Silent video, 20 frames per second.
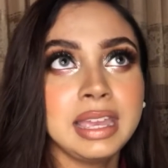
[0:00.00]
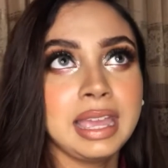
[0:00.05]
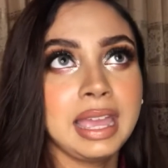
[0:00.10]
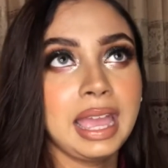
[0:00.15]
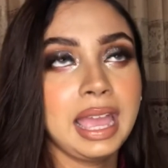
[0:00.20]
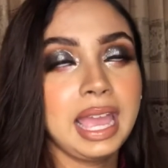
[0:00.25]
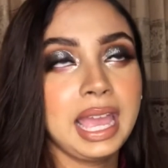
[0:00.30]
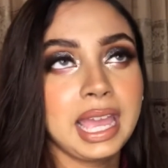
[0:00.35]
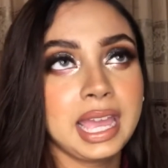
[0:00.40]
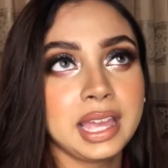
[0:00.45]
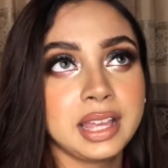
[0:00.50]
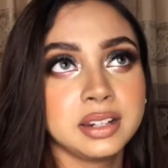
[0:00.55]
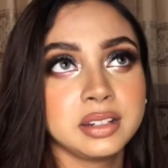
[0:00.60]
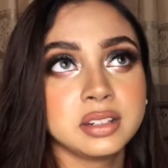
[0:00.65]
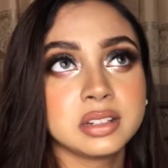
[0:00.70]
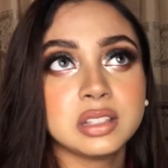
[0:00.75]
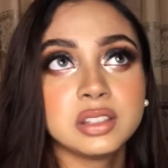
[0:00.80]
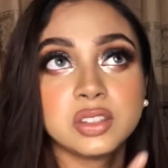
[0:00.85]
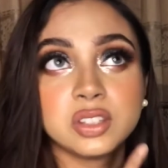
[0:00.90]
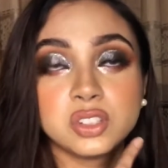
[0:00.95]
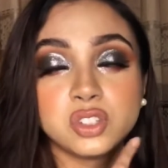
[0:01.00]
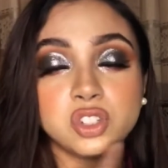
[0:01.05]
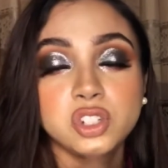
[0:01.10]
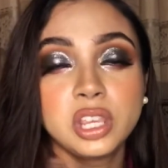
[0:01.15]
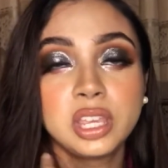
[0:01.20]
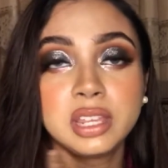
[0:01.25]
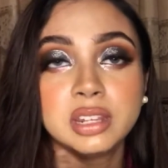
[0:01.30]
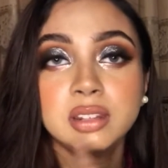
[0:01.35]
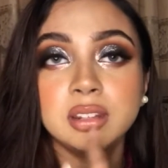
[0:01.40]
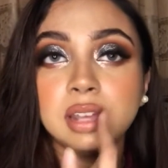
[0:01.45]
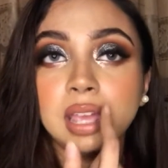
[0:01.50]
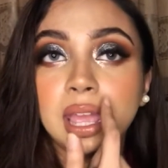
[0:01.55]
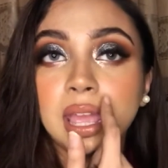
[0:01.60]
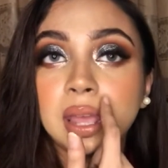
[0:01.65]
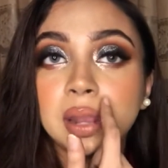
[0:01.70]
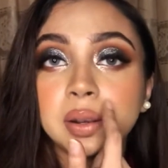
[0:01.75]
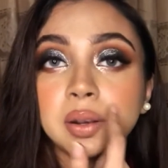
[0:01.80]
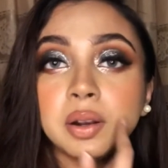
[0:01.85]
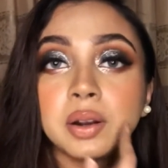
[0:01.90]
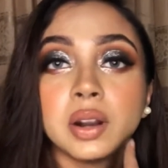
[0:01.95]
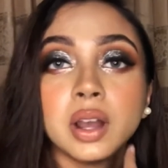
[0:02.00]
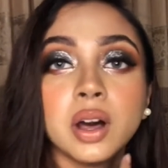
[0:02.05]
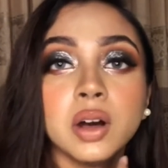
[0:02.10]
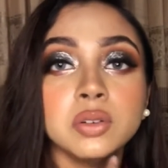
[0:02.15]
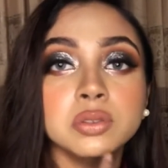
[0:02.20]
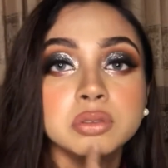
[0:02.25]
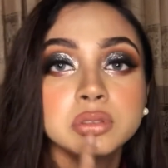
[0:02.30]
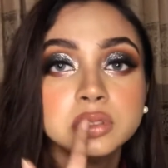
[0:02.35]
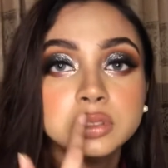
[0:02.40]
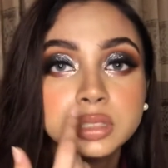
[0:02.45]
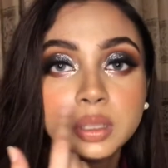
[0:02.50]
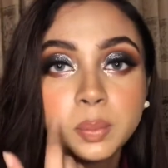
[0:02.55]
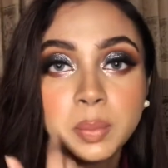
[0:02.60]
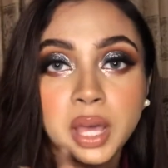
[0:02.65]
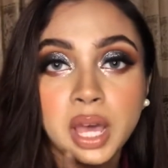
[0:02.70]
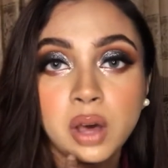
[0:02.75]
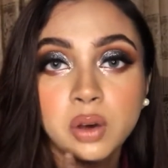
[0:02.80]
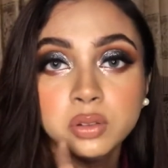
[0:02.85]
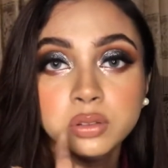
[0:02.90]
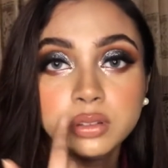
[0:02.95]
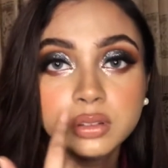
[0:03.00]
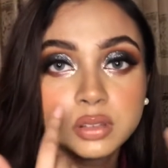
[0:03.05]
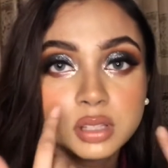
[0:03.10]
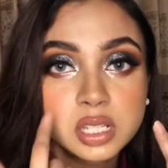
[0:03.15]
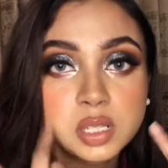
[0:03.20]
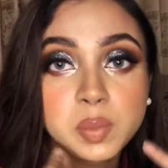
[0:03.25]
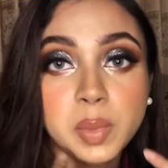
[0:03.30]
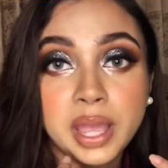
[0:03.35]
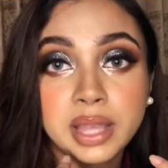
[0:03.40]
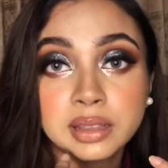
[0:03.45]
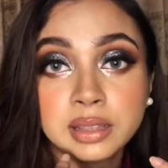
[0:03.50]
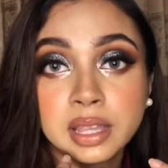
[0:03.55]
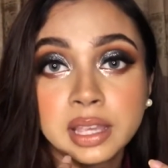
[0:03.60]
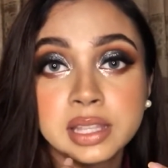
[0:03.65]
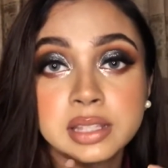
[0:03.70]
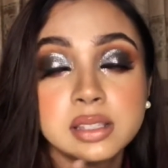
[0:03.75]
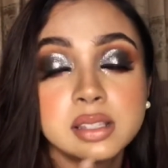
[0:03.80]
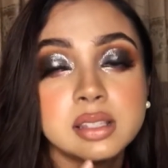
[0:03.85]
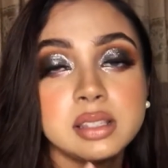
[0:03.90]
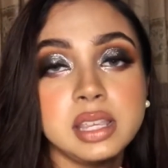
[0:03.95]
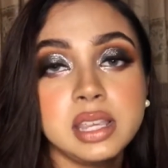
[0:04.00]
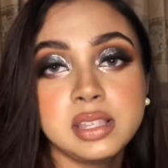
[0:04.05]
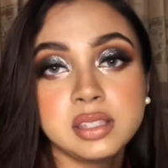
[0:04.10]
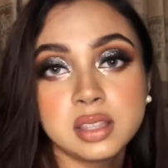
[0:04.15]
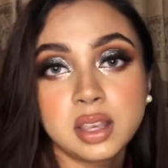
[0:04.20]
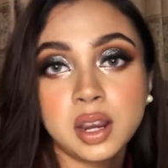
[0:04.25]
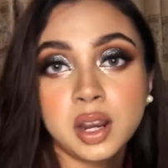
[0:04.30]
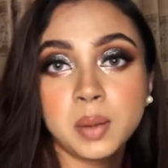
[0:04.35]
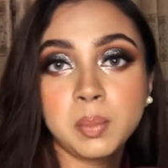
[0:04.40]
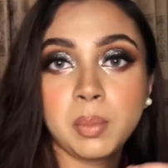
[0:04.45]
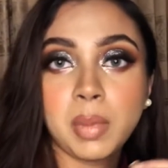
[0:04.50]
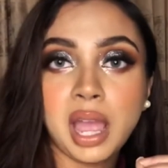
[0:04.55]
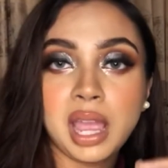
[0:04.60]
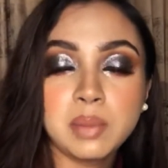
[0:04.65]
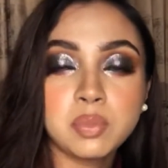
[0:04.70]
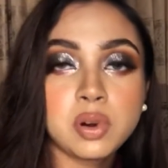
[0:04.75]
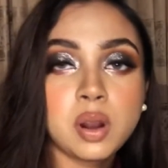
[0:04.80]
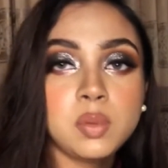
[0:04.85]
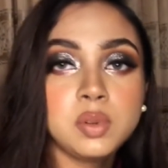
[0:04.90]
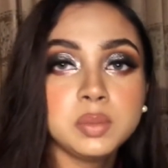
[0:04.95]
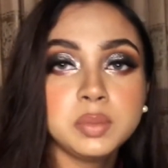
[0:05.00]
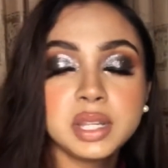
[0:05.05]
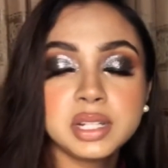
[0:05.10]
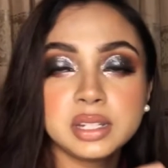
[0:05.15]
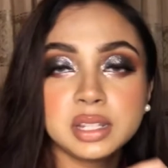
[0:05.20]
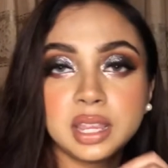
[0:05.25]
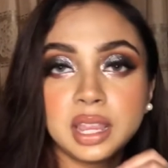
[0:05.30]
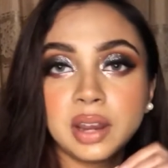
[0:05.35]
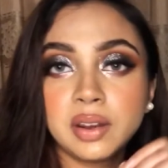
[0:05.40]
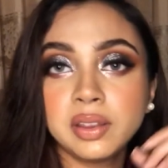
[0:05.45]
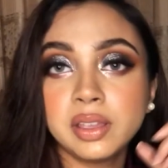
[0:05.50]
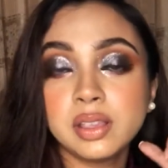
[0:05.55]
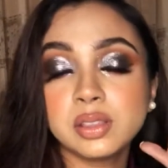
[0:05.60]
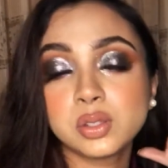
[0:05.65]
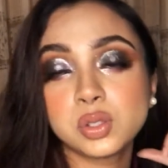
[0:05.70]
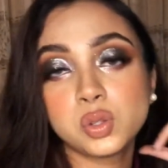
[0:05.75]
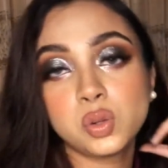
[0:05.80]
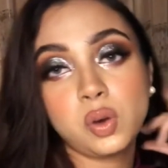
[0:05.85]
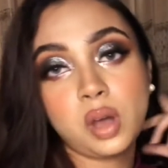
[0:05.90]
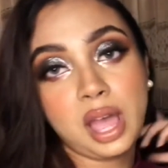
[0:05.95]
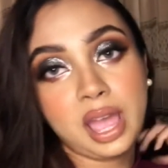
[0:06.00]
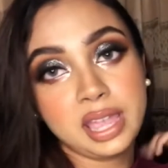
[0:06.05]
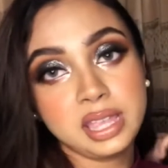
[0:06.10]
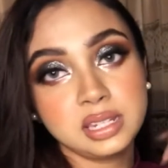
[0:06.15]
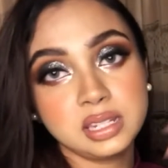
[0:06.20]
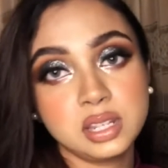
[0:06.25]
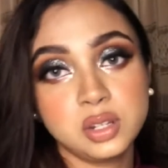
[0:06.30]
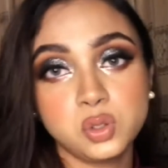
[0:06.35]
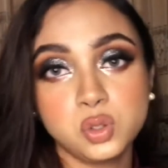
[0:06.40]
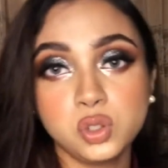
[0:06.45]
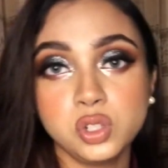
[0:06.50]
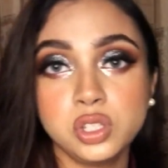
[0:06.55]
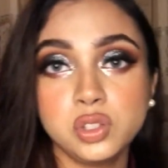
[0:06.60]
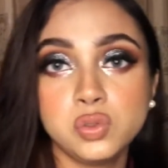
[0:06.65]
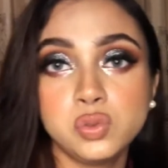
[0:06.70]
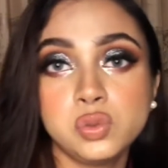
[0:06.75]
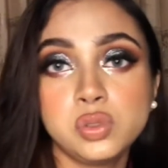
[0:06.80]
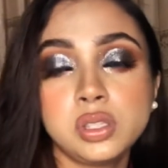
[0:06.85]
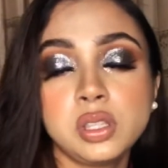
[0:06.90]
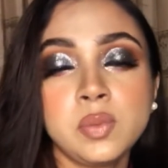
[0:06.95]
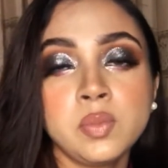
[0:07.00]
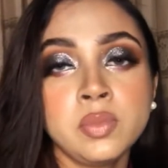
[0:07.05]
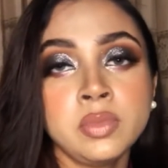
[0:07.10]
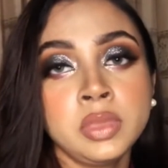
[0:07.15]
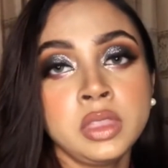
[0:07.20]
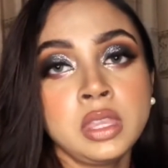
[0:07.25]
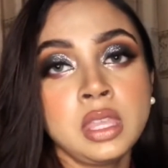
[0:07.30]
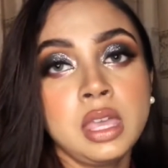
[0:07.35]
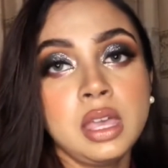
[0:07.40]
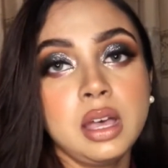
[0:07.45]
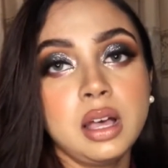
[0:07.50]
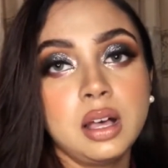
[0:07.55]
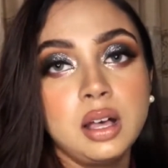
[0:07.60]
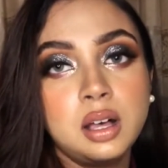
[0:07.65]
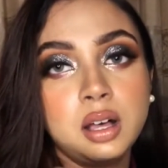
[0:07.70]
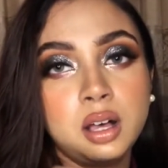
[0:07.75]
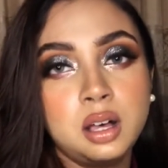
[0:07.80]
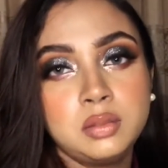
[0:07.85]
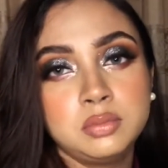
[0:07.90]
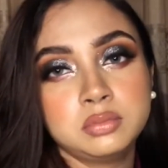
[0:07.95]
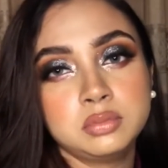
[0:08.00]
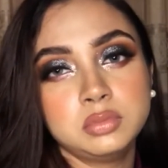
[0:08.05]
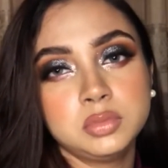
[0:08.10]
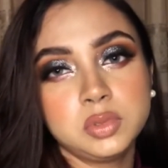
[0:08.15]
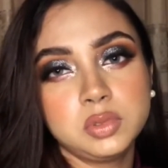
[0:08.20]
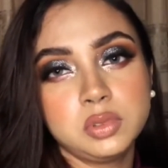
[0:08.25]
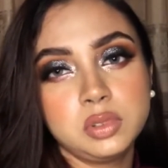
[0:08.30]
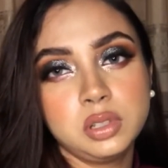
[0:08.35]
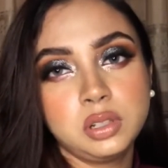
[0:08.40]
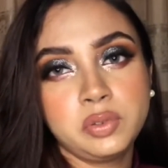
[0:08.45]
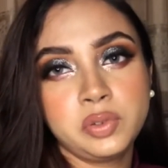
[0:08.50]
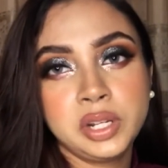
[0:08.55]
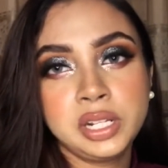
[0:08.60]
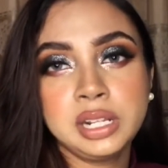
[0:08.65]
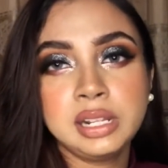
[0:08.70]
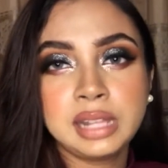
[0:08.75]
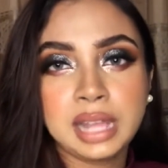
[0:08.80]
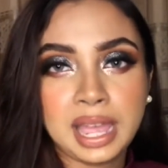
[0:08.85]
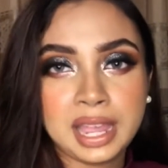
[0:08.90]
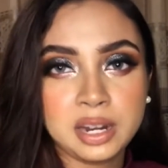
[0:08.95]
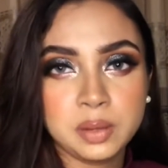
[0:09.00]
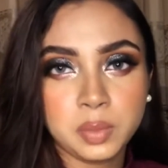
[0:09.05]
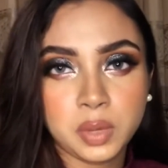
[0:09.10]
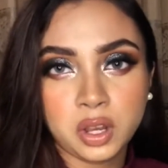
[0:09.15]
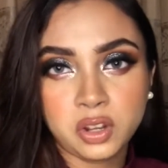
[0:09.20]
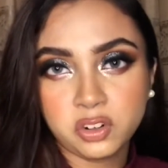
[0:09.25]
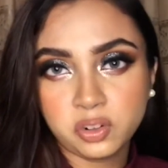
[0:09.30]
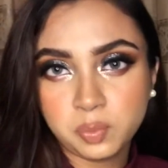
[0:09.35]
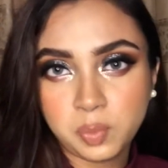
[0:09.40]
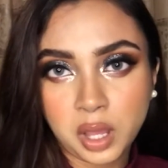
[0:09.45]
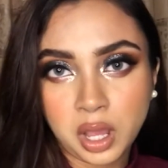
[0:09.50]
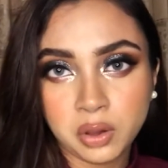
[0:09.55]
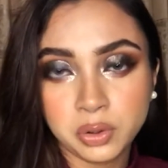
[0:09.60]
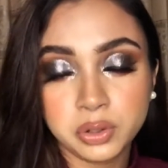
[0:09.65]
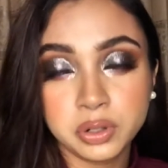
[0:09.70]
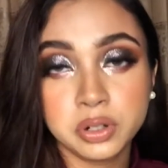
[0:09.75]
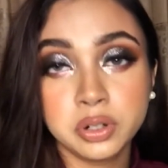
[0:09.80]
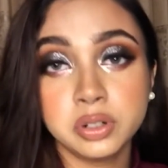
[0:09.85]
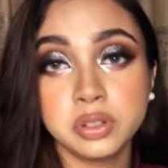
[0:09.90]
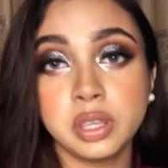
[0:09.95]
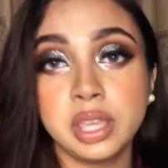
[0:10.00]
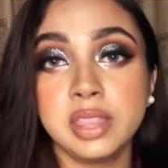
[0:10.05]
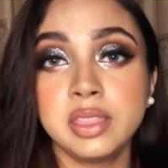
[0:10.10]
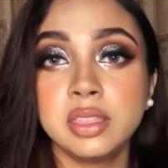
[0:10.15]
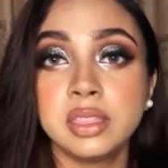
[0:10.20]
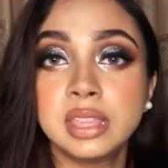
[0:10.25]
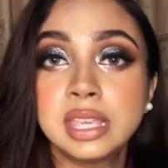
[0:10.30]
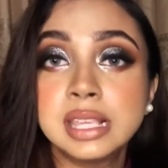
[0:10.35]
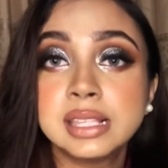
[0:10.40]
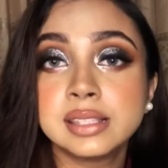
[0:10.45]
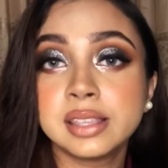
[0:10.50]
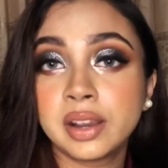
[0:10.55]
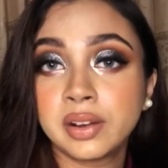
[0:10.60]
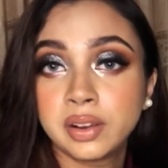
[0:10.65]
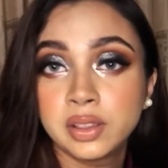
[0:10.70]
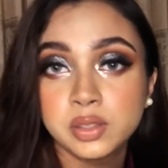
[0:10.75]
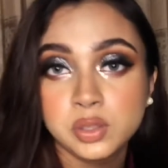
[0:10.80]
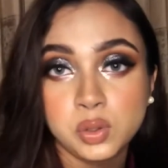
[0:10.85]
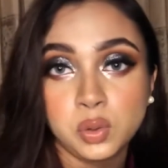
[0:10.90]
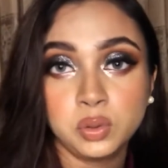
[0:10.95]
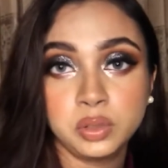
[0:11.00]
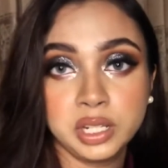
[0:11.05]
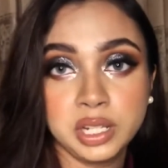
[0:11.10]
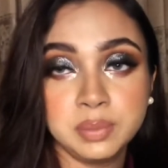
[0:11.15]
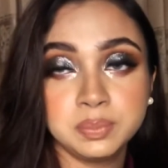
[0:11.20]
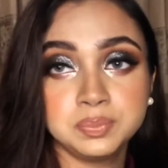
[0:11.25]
and the chin, and around the mouth, the smile lines. These are my problematic areas, so I tend to use really light amount of powder in these areas only.